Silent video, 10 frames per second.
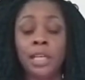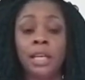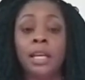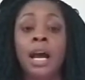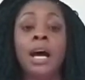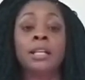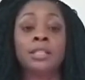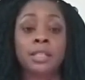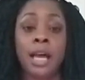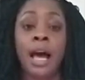God's
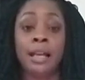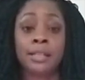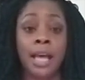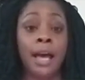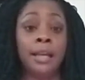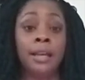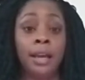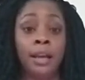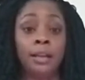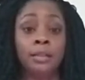sight,
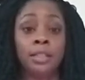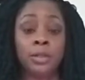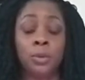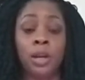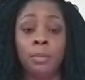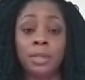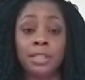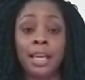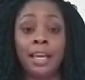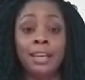is what I'm gonna
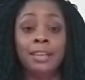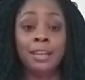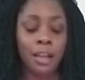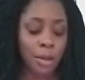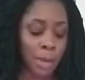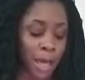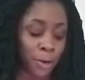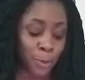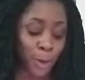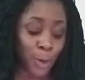say. I
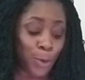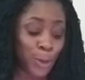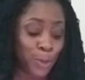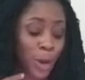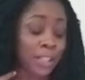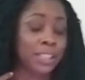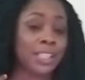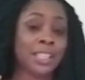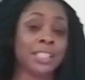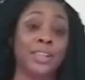don't know who's watching
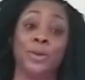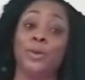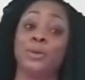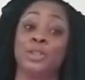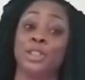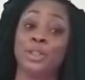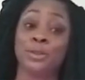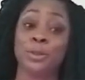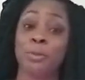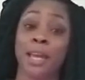this and whose
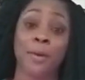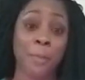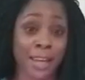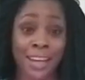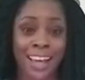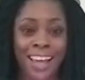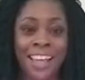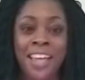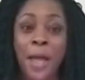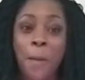children may or may not
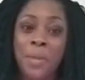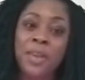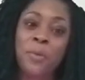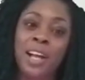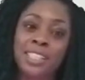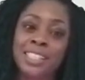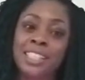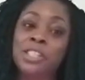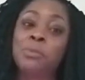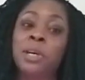be watching
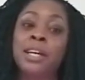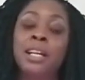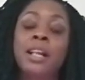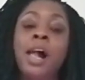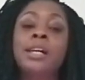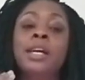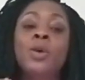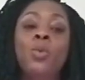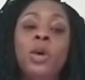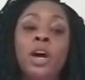this, but
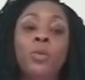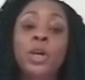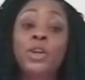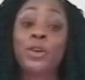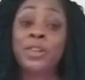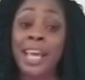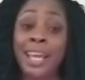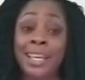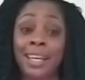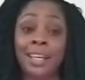when you're
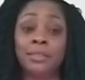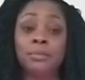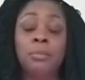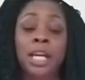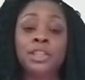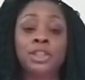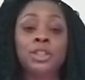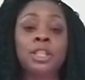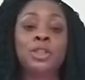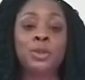dating, make sure
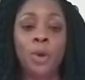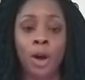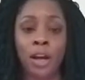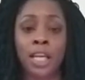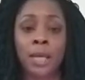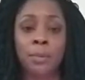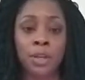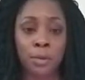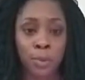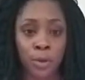that you are keeping
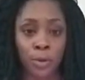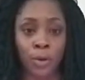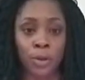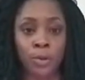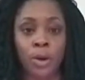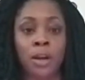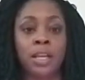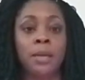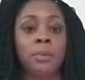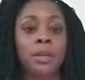it pure, you are
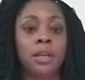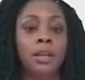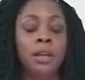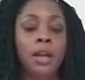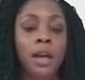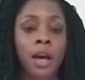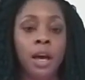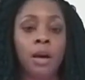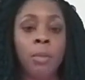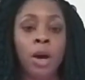keeping it
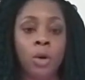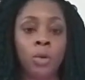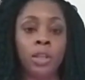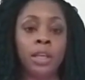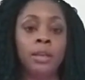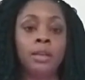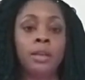holy.